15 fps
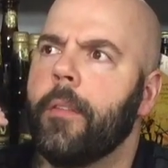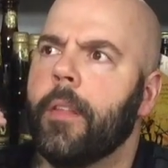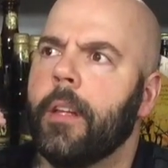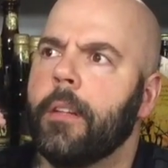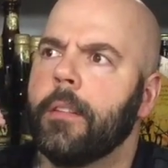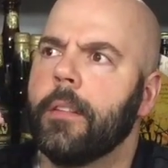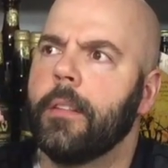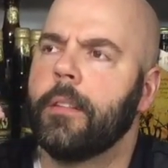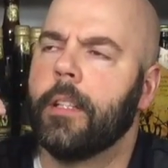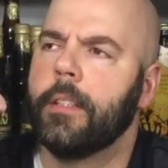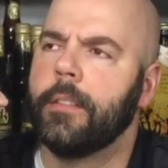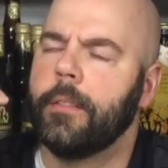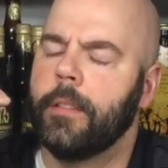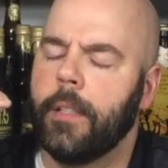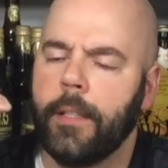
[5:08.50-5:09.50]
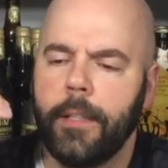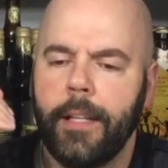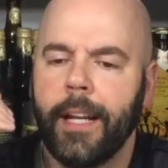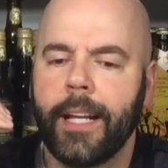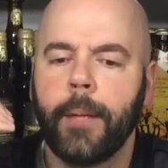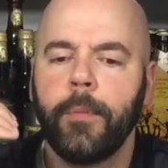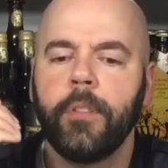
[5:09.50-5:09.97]

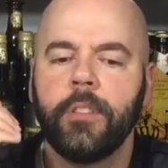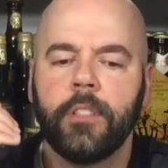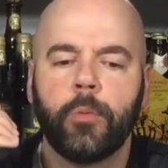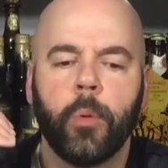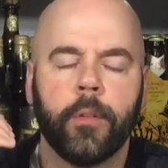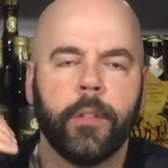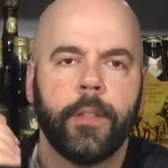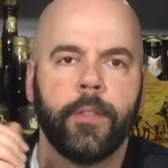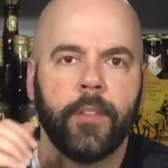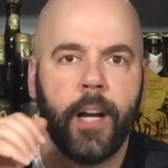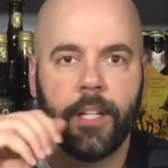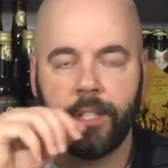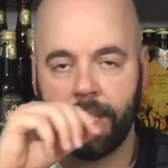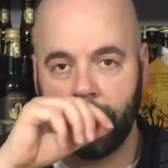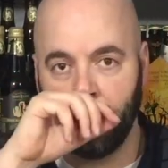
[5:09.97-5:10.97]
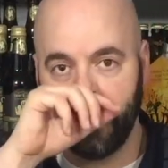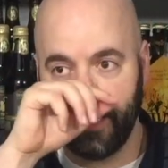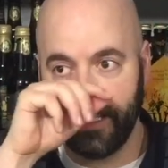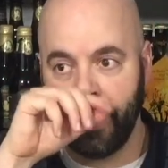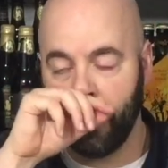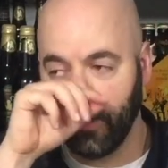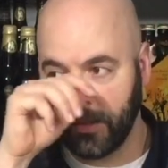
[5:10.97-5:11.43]
I kept using this word refreshing when
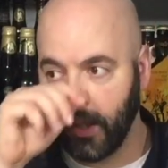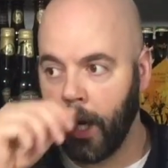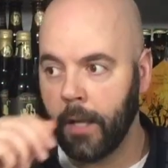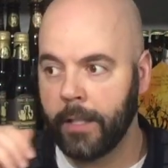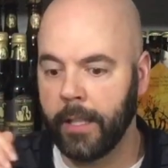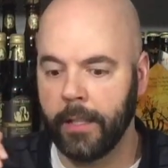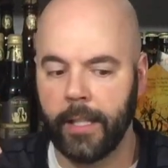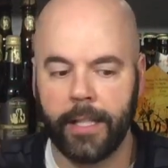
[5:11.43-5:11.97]
he and I were talking.